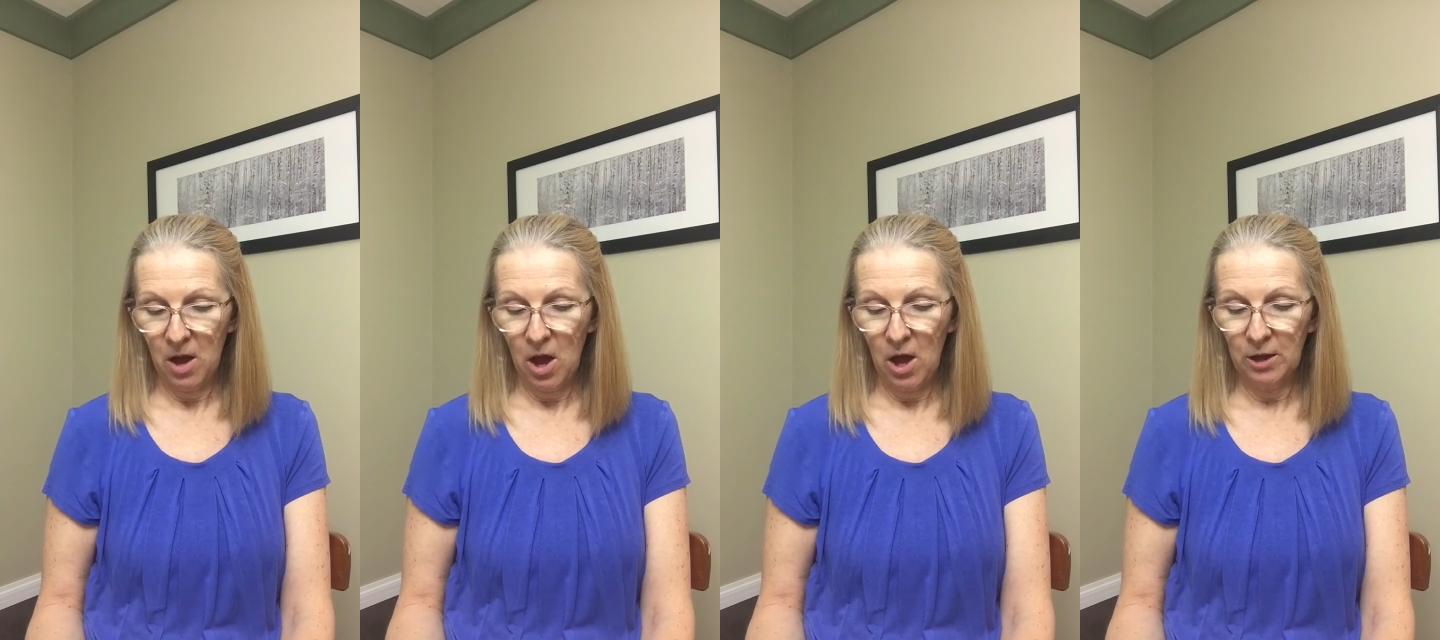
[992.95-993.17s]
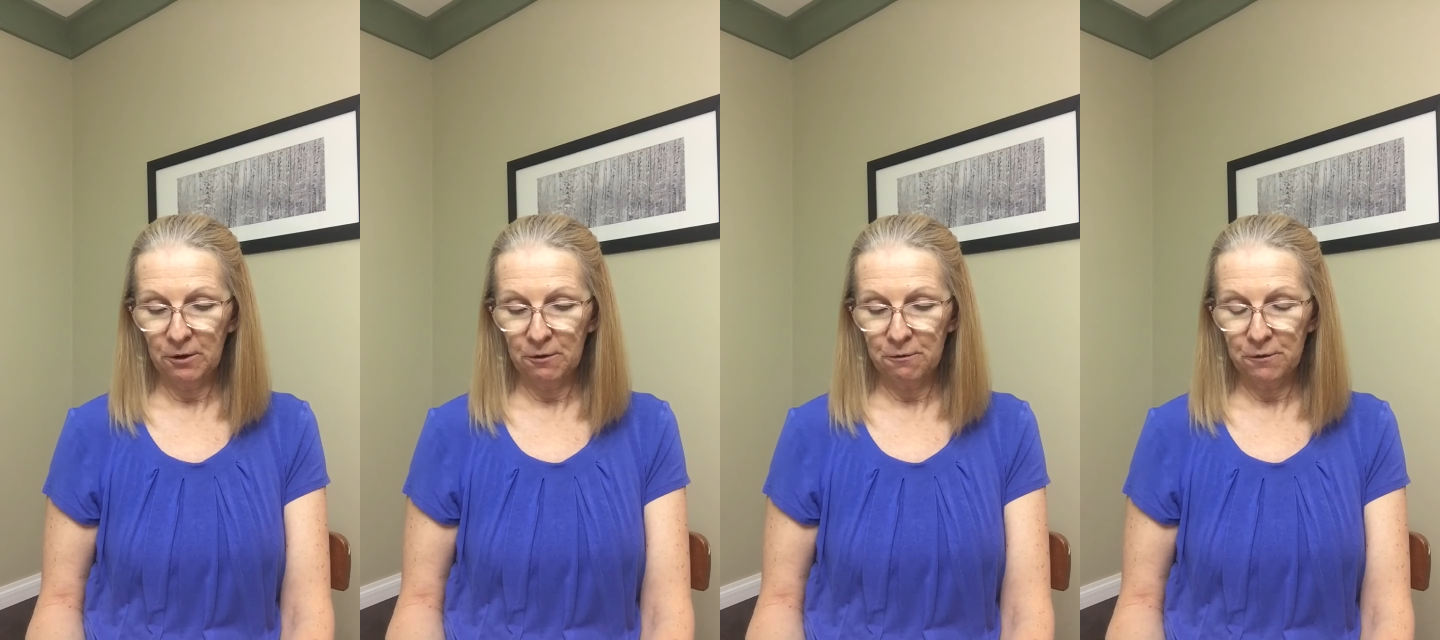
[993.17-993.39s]

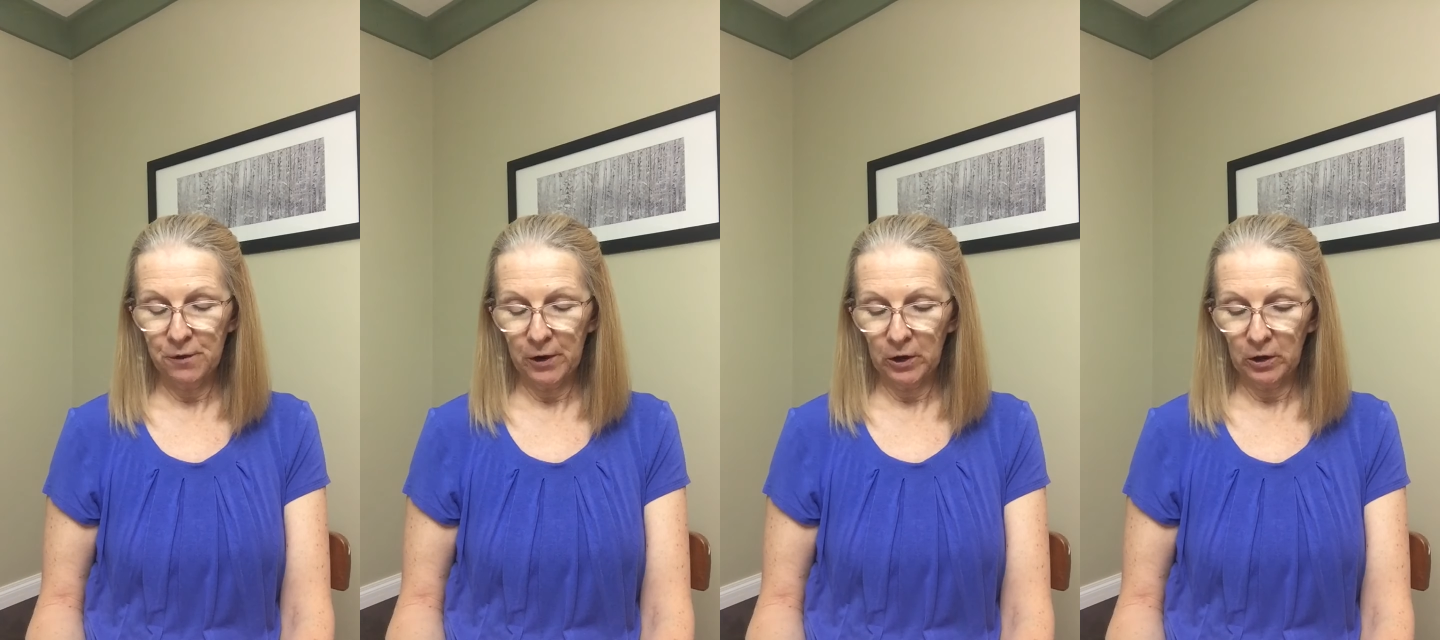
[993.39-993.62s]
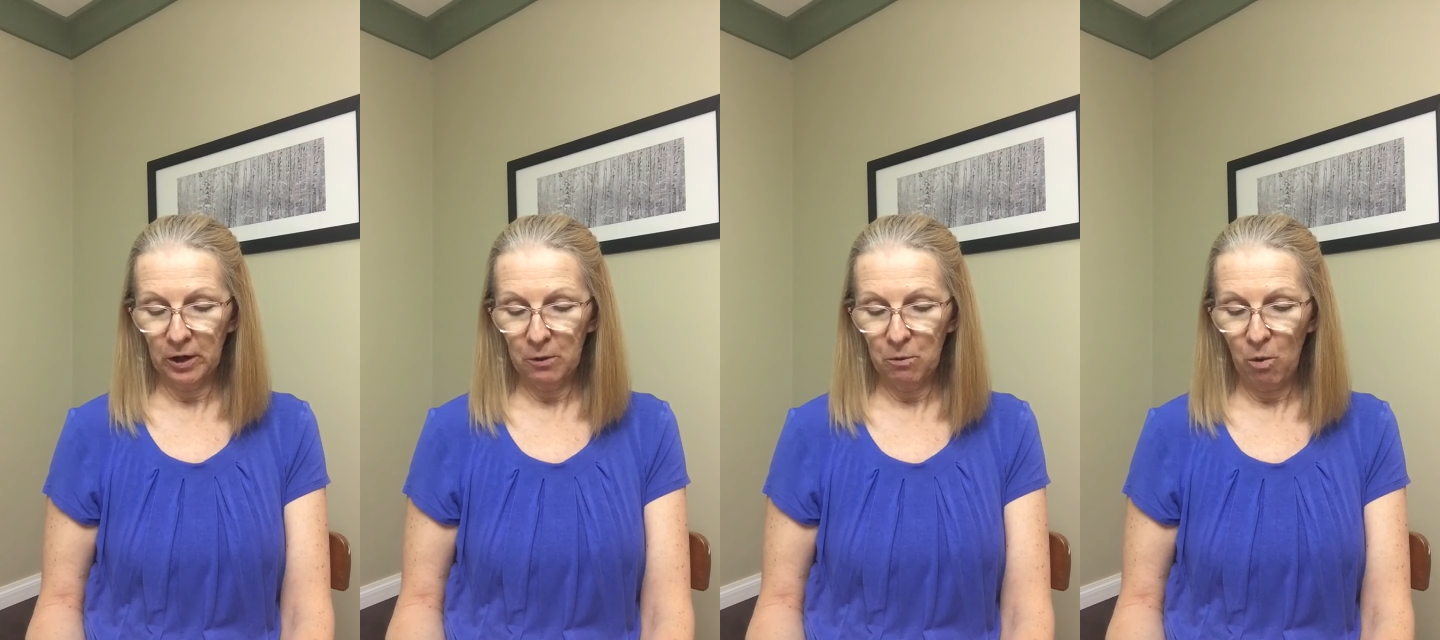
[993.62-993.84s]
on a
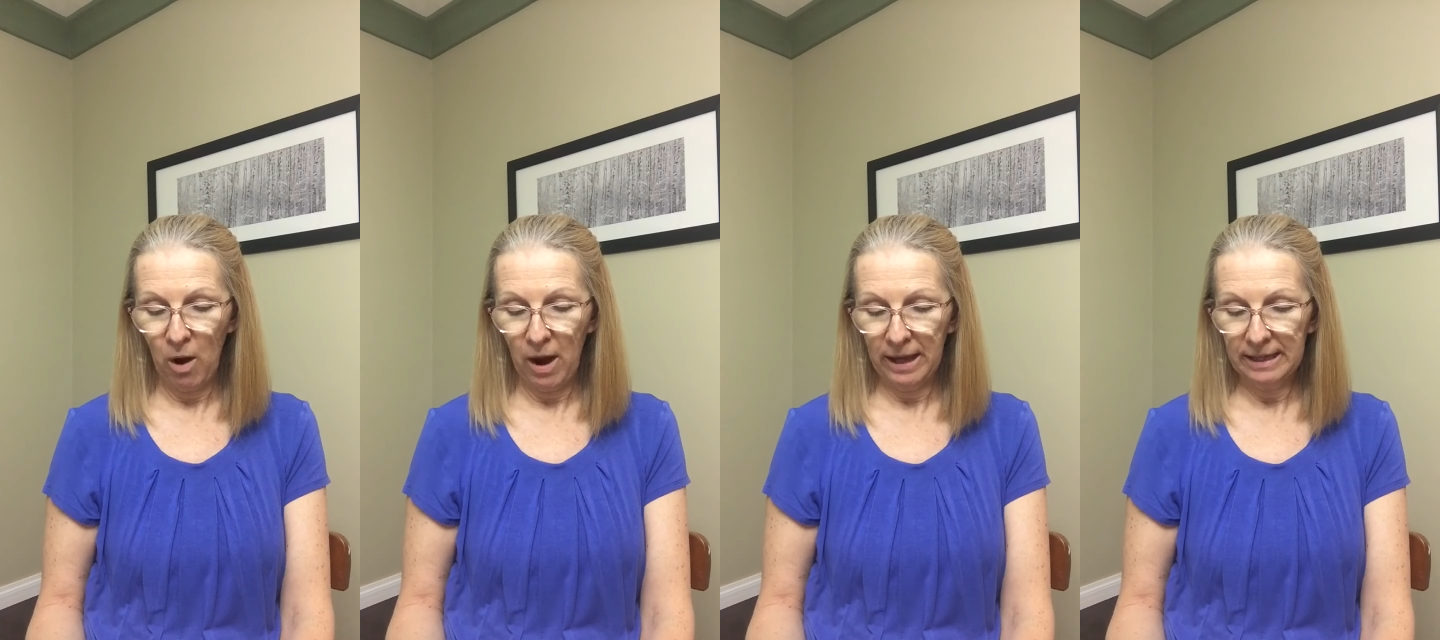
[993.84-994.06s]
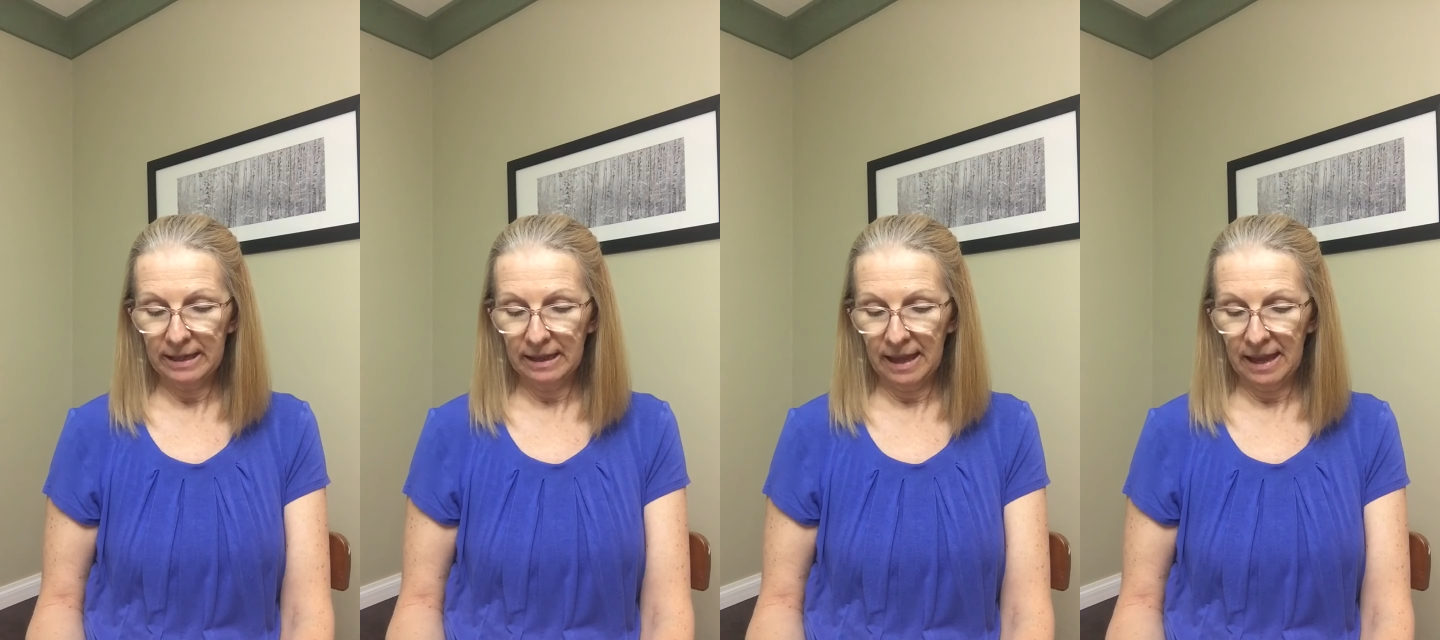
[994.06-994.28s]
fairly
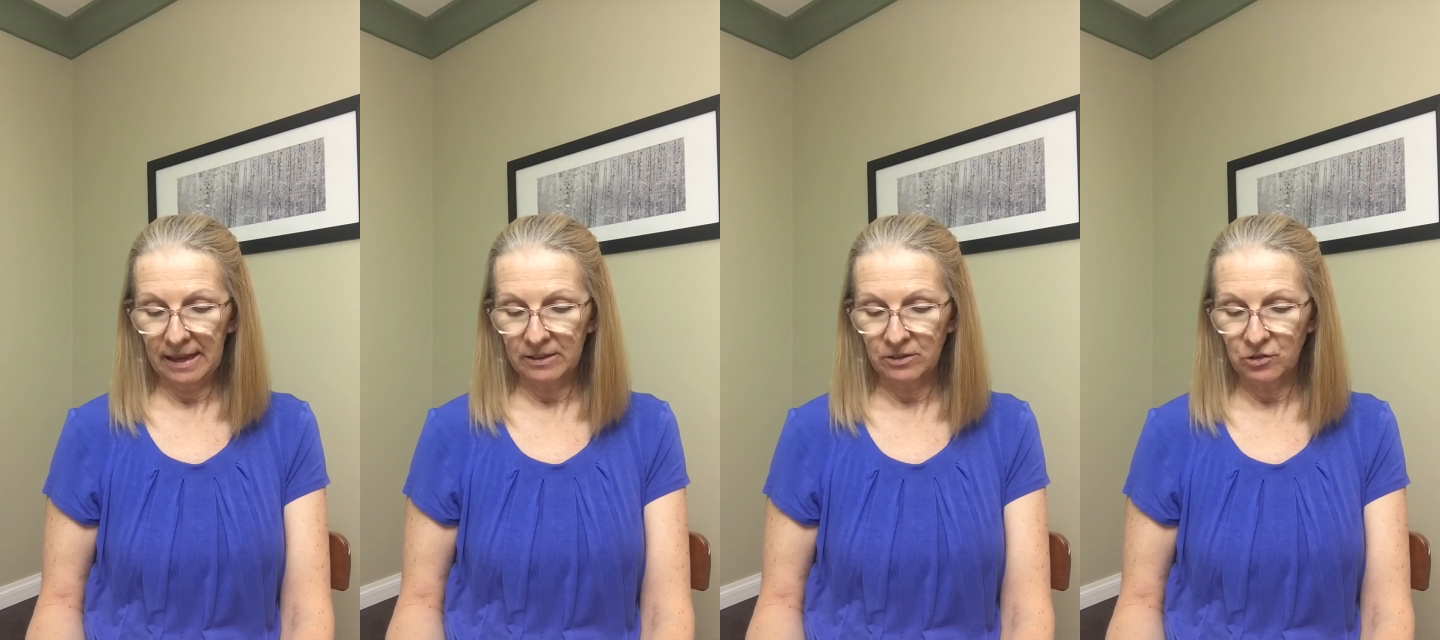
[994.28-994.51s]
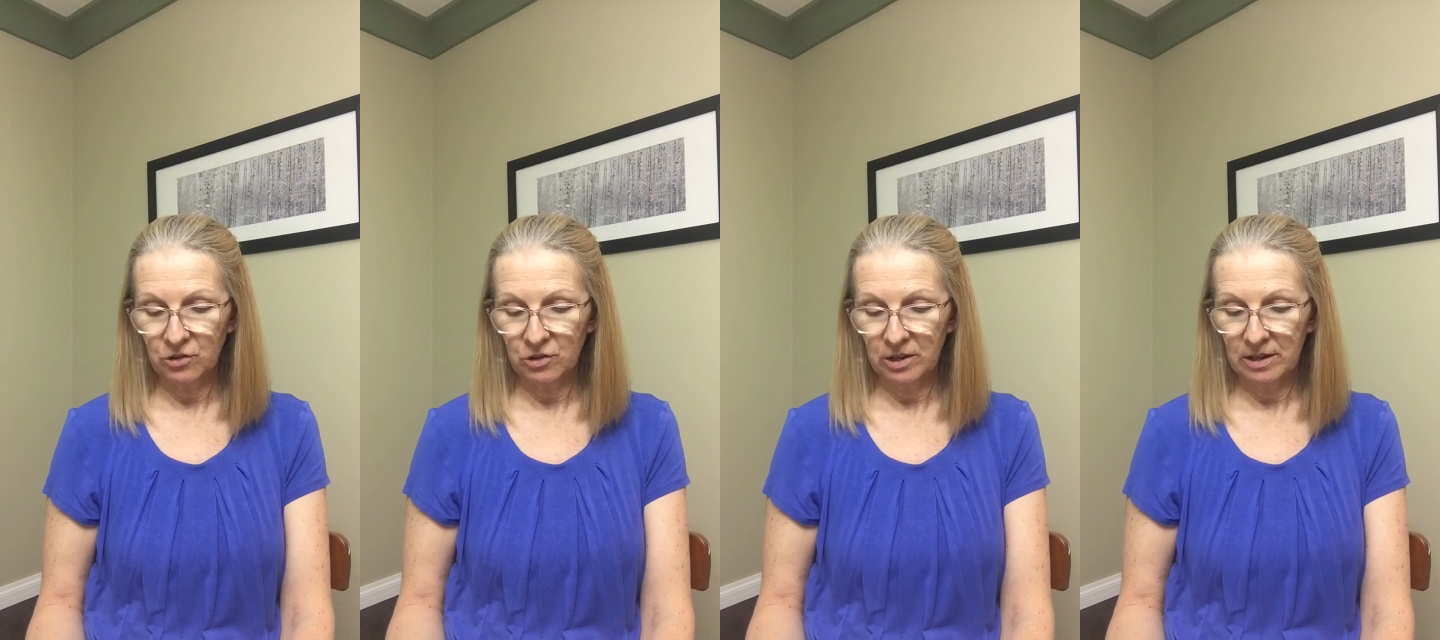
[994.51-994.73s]
wide
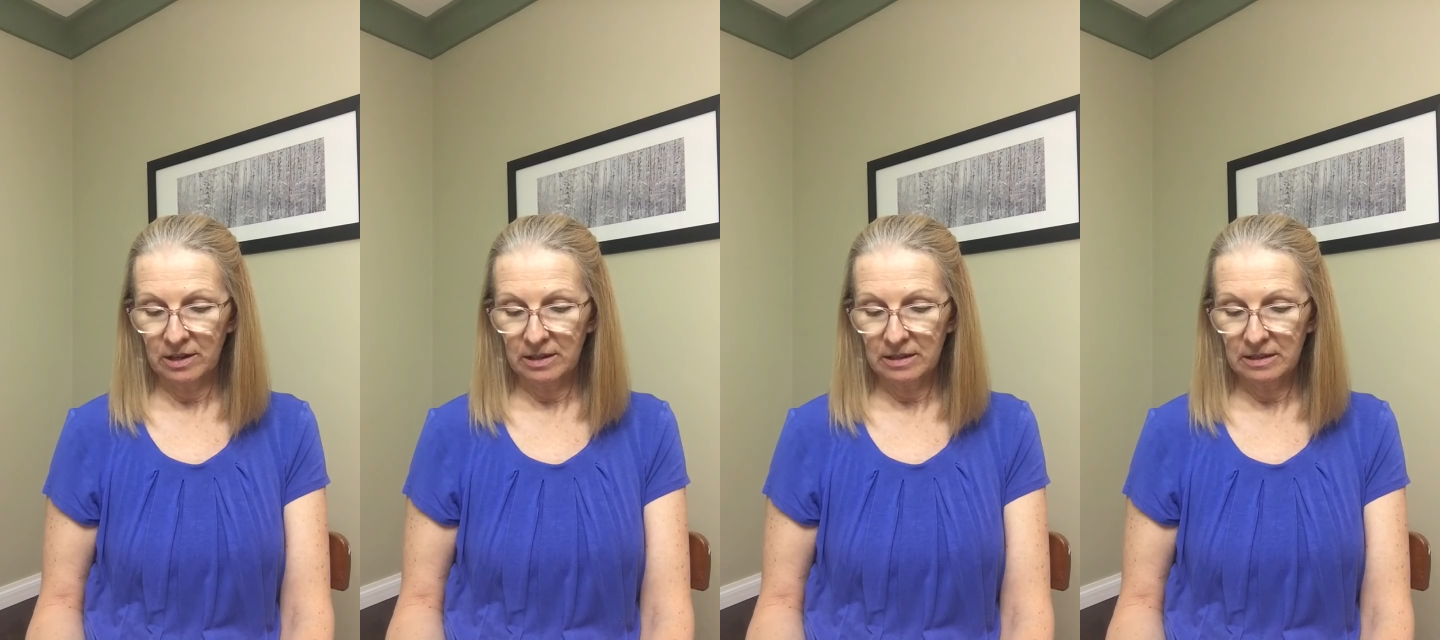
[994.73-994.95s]
ledge